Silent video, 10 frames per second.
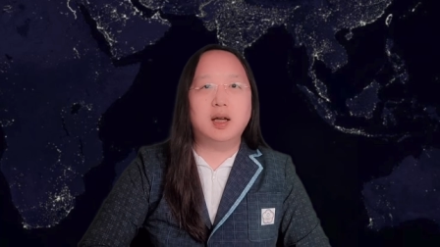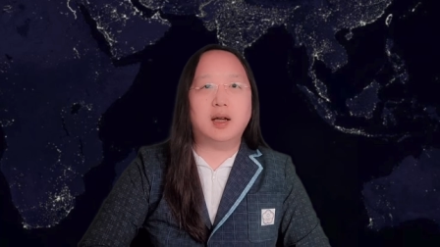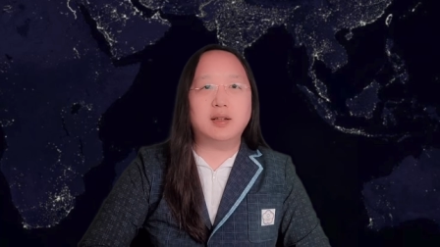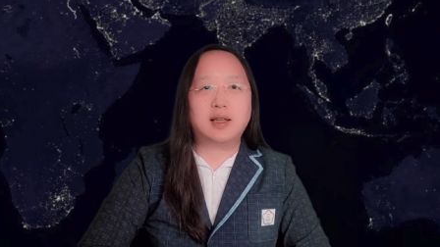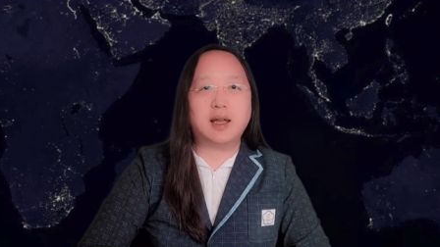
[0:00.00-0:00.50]

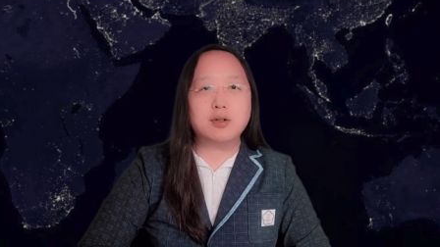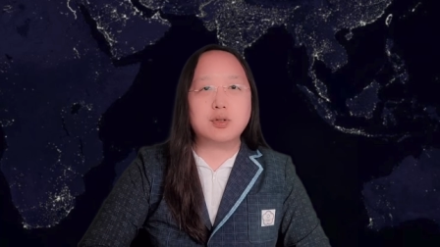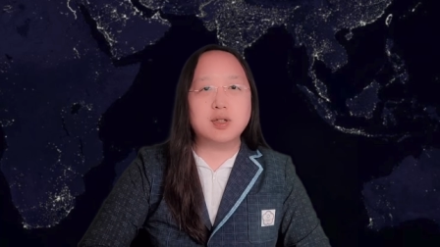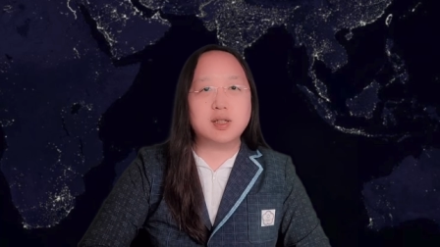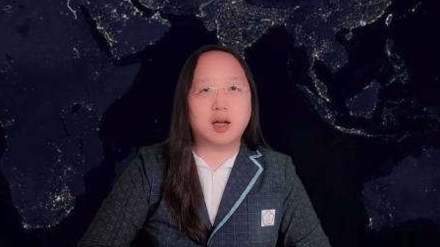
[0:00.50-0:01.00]
On the
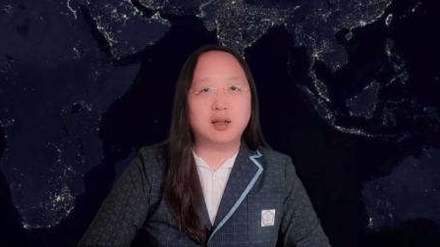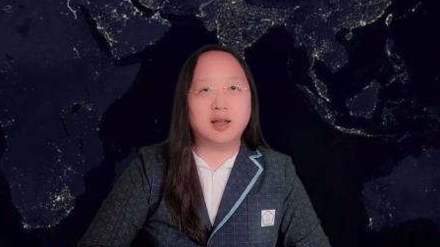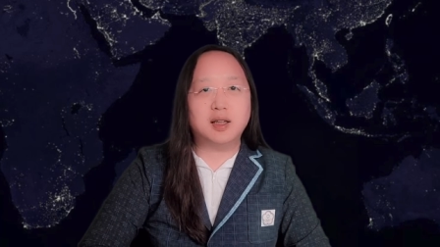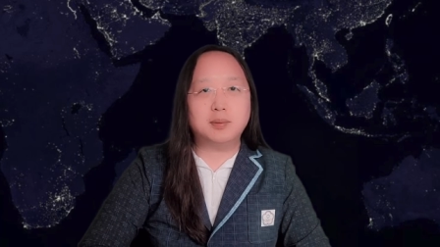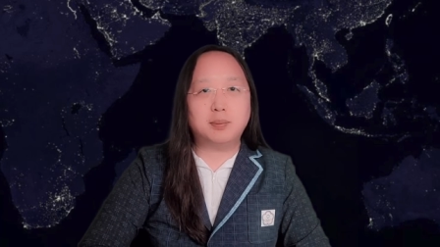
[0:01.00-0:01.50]
country's
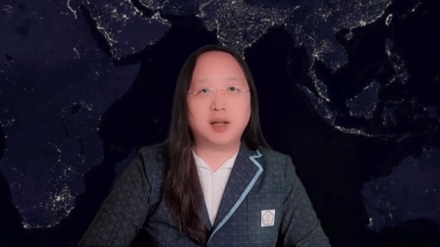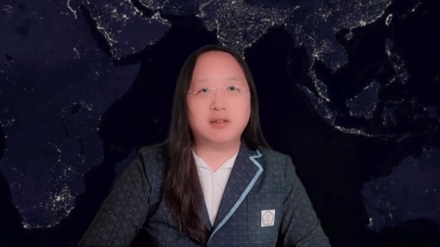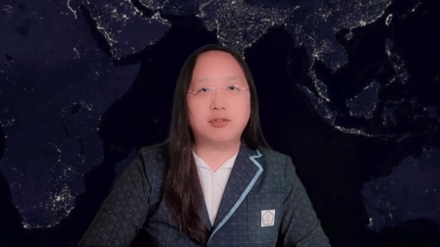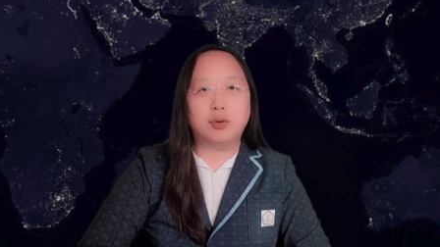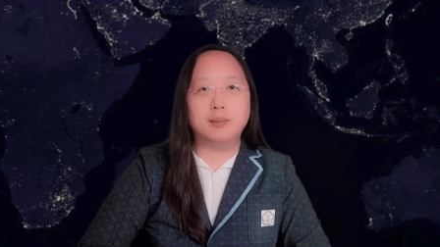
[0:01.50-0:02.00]
online
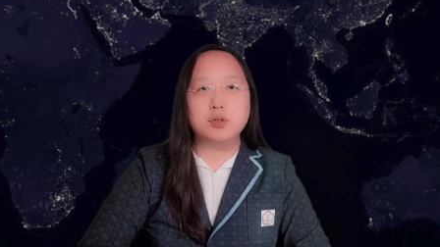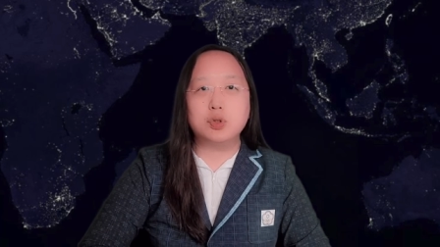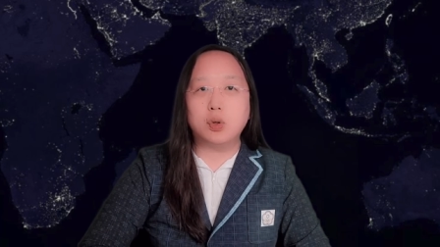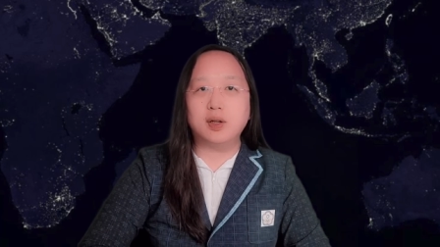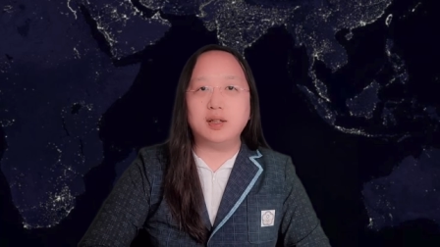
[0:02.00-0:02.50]
platform,
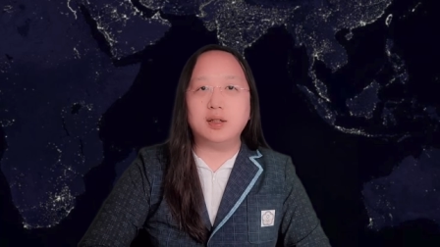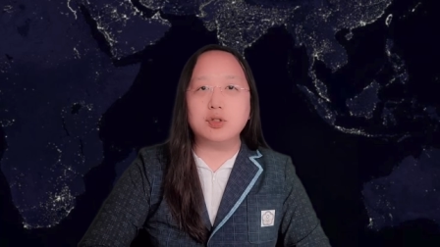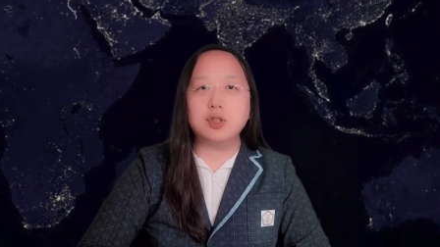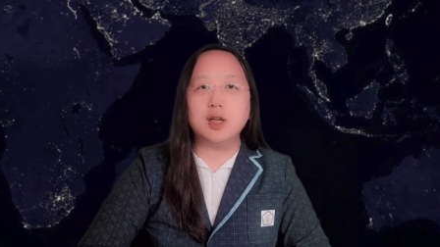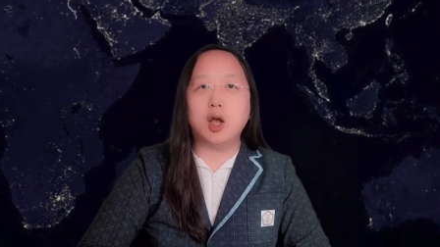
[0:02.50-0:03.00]
join the
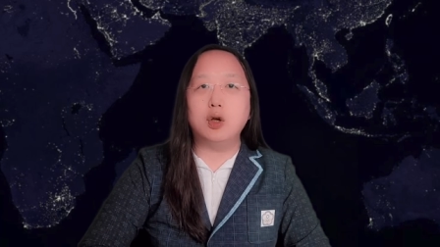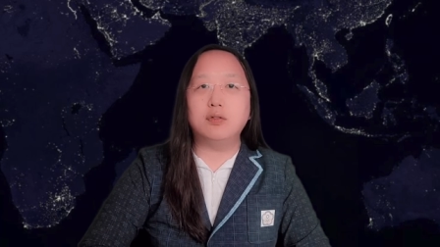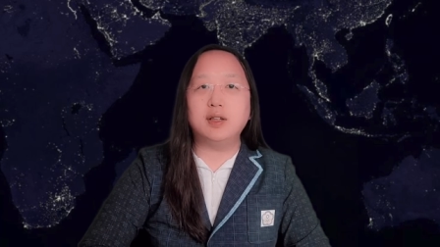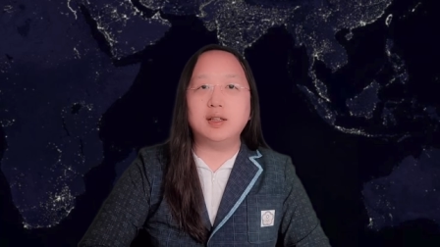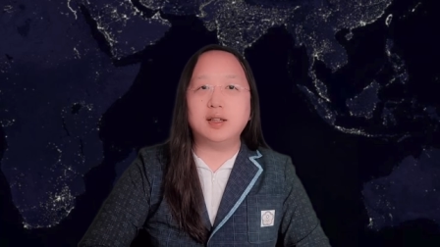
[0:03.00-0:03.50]

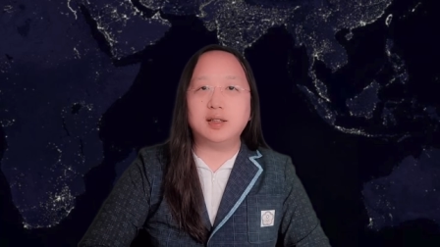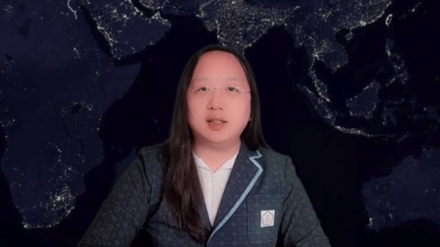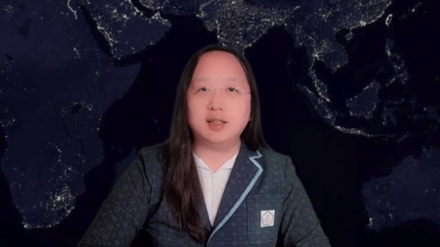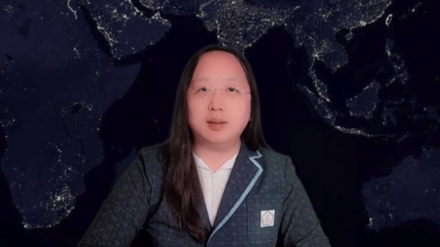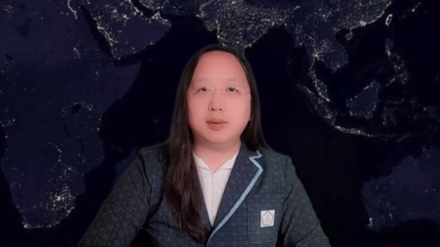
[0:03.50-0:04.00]

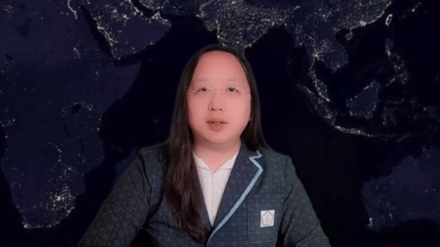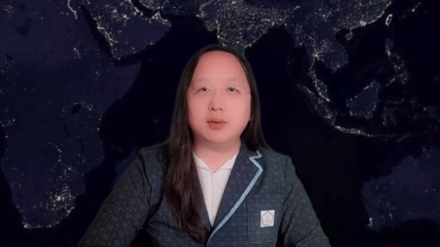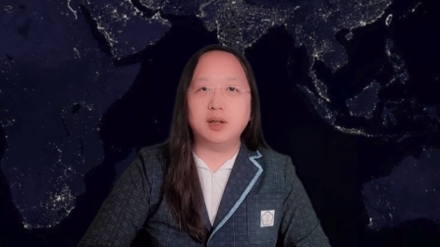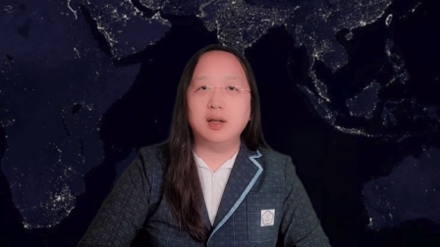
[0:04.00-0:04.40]
gov.tw,